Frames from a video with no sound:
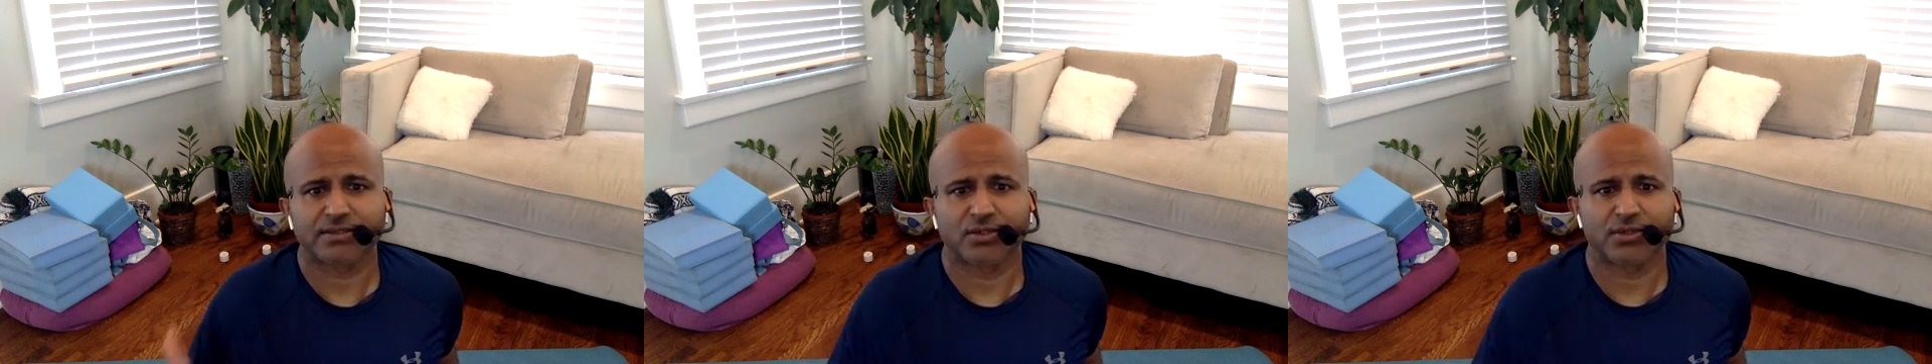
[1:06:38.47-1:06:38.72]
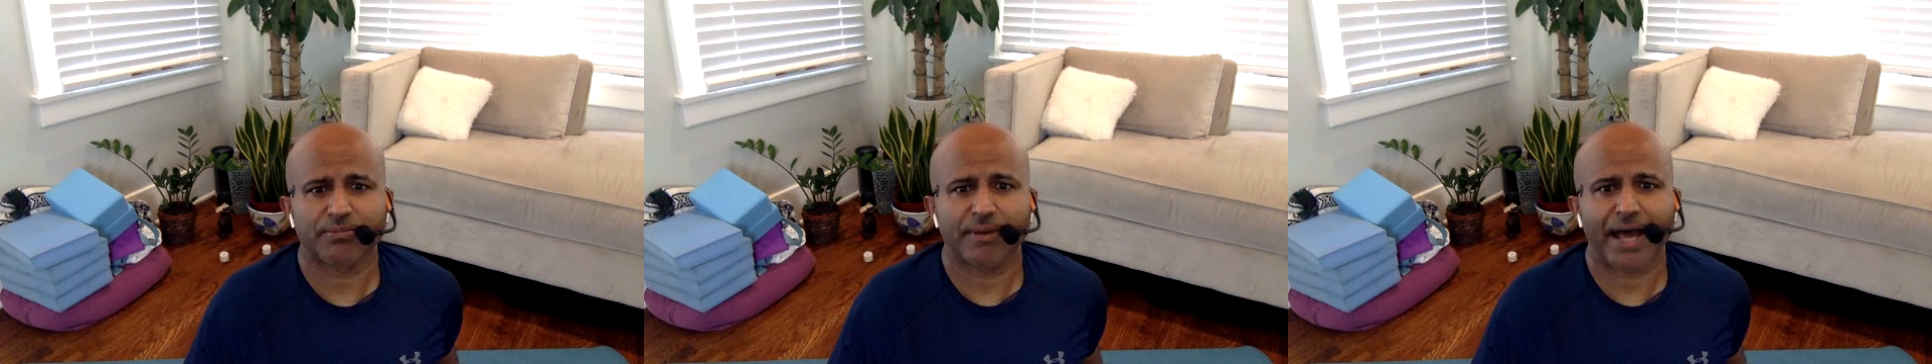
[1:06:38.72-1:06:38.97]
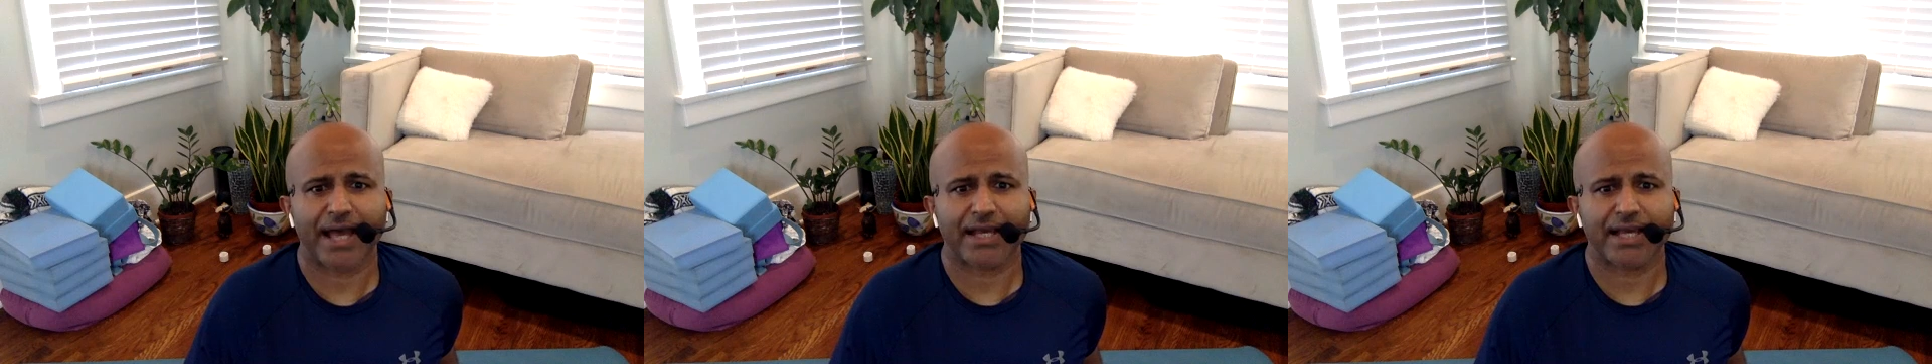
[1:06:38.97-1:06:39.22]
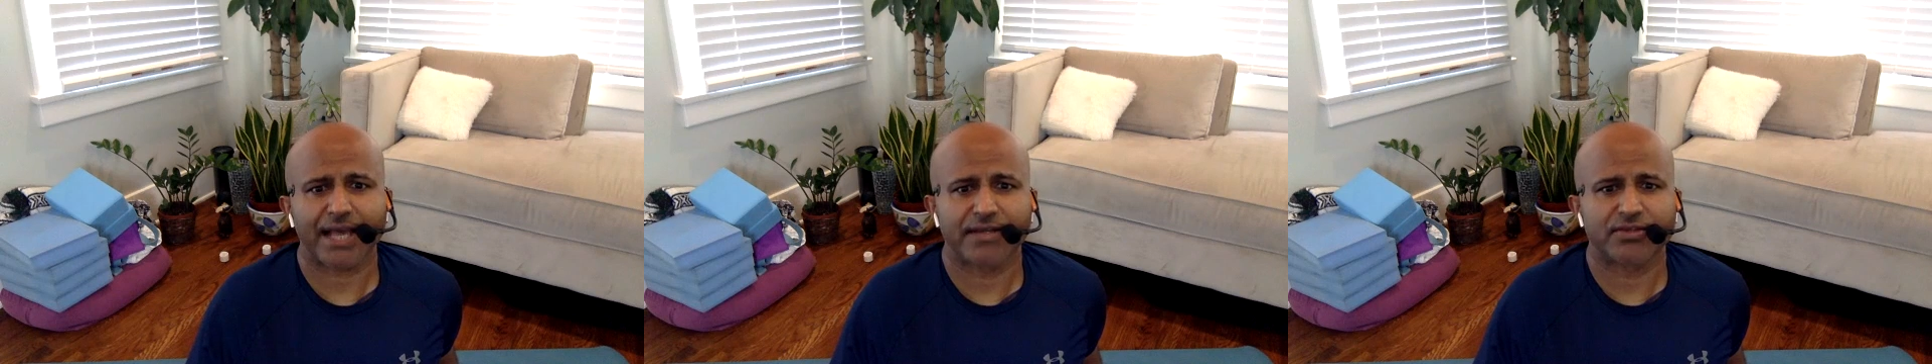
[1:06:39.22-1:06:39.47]
Look
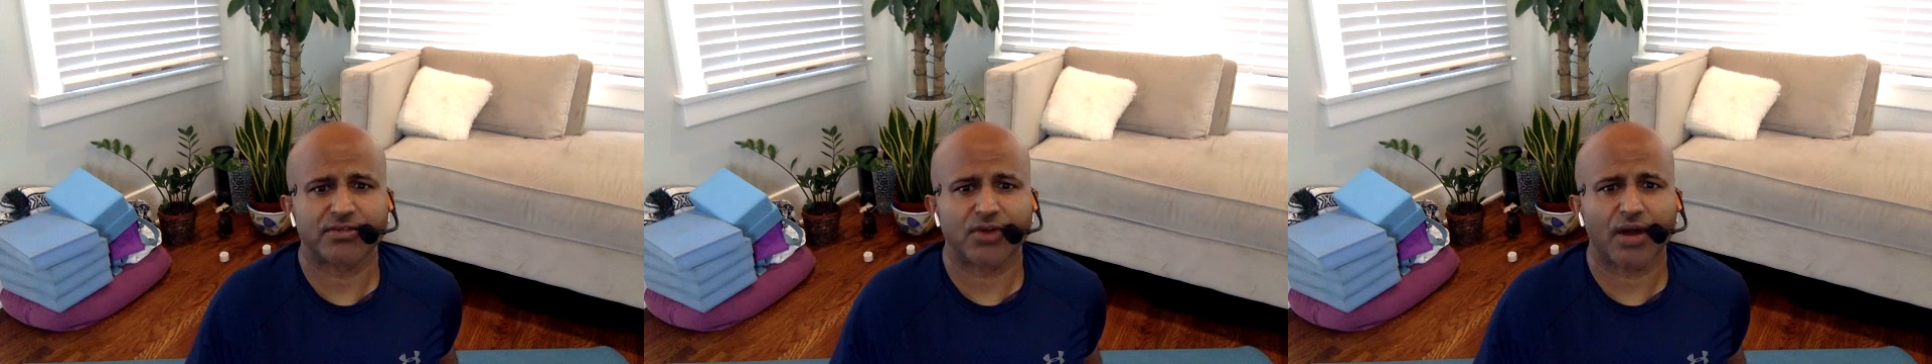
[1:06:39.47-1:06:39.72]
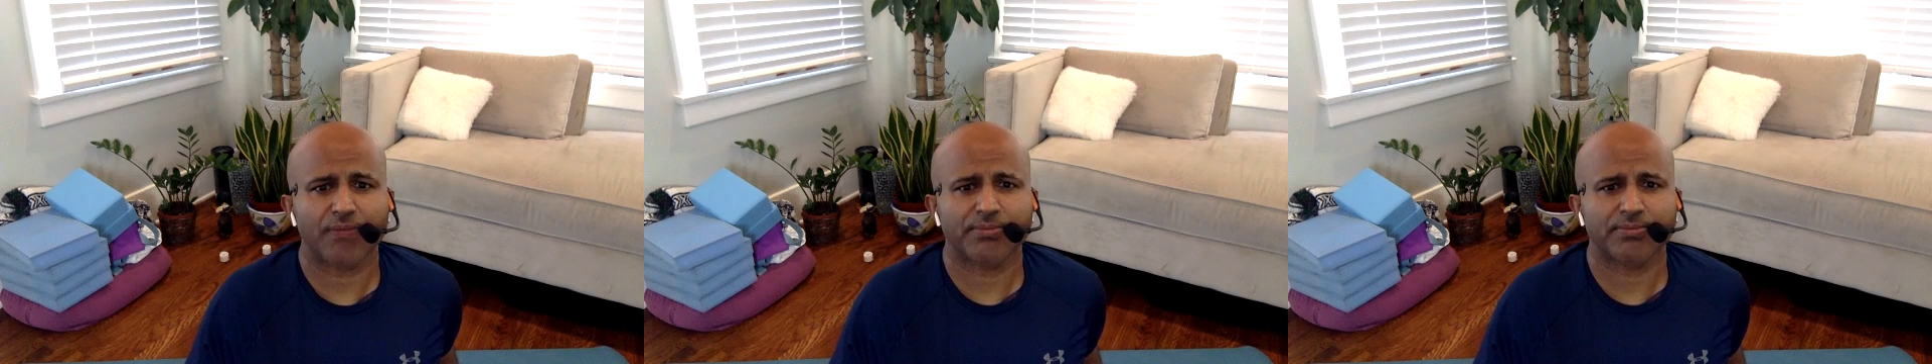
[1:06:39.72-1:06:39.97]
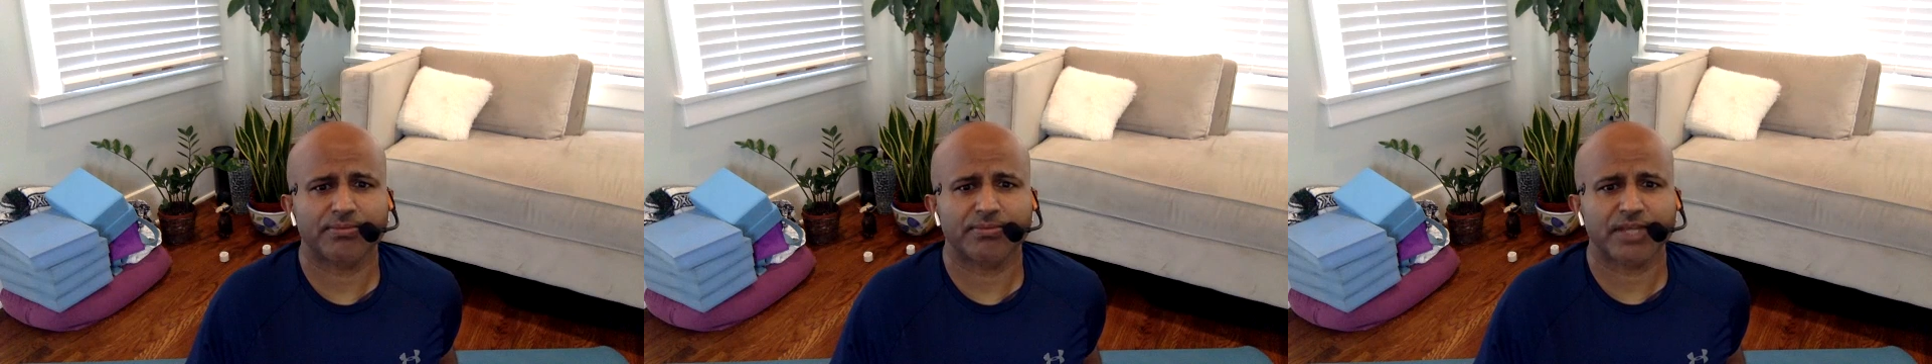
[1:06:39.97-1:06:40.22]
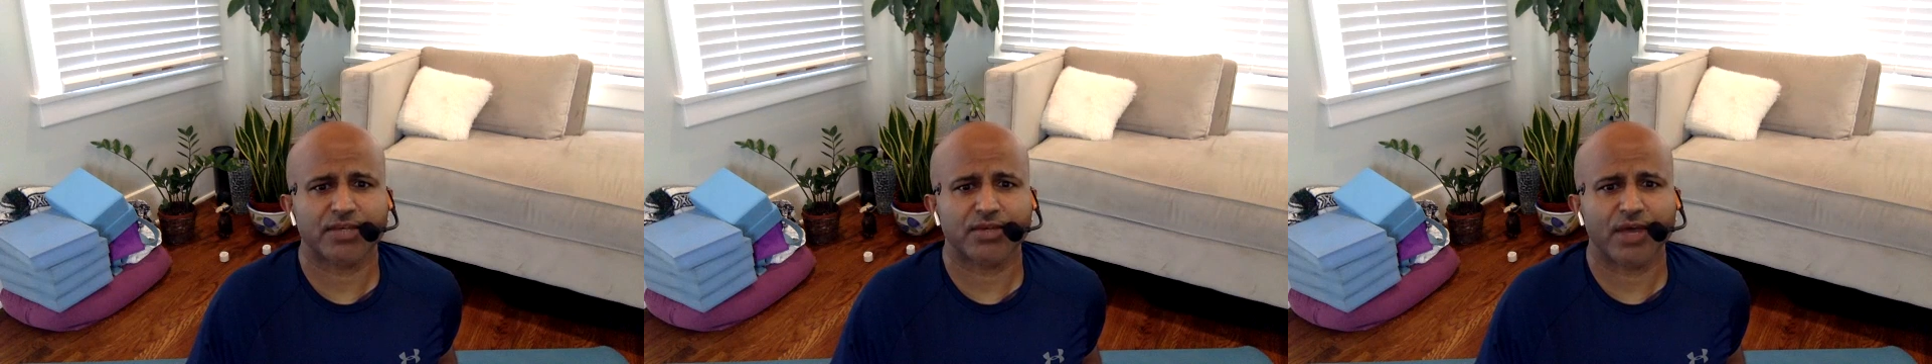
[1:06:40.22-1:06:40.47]
back and drop.
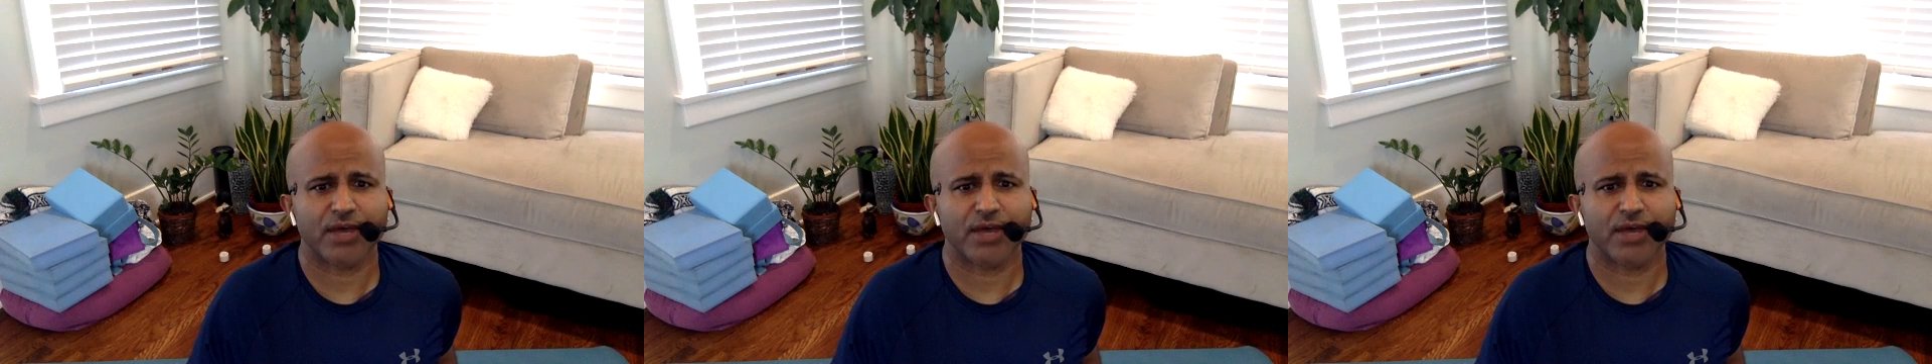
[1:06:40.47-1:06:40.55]
Take your